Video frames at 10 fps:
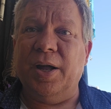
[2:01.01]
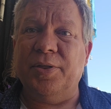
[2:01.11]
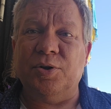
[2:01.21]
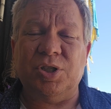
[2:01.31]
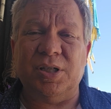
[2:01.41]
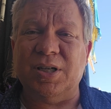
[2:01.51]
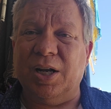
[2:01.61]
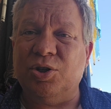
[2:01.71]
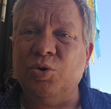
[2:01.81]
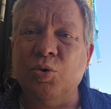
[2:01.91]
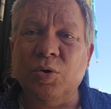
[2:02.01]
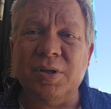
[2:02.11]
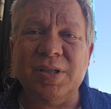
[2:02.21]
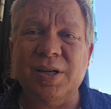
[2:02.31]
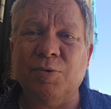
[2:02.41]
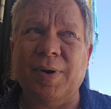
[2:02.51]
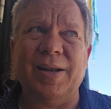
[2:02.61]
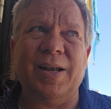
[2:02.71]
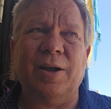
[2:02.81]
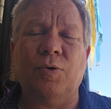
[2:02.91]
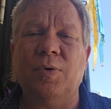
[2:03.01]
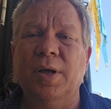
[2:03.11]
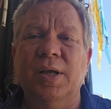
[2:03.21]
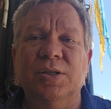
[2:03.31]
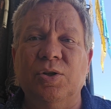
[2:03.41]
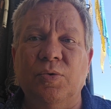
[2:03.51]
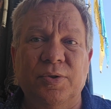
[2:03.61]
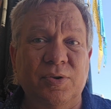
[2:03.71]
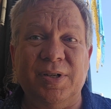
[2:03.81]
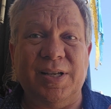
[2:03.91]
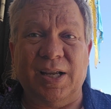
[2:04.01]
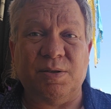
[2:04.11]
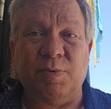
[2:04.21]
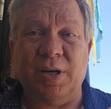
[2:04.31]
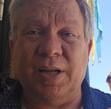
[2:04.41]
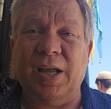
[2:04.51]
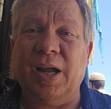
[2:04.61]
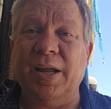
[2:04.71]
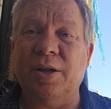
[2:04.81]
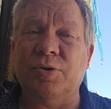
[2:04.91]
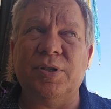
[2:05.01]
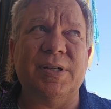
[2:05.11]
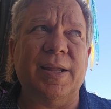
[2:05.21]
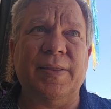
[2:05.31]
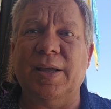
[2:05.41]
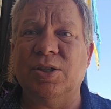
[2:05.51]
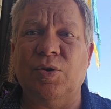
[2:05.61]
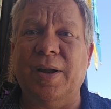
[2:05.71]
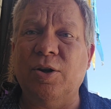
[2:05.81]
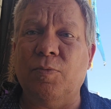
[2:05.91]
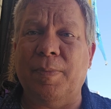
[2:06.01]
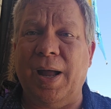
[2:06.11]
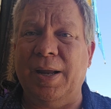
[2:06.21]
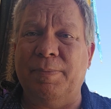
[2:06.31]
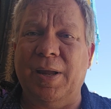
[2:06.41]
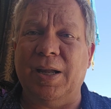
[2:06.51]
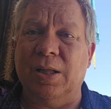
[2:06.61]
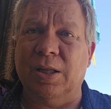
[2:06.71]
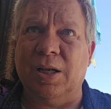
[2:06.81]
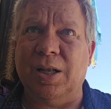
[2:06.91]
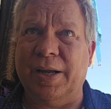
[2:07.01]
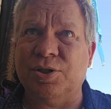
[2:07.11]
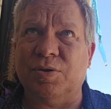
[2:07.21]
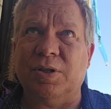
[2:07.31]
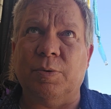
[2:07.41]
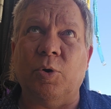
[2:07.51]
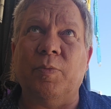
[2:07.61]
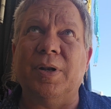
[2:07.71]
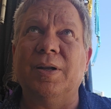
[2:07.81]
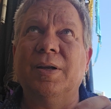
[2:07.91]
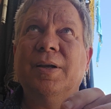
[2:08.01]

There's just not tours here right now, so they're desperate. I understand that, so I don't mind paying a little extra at the moment.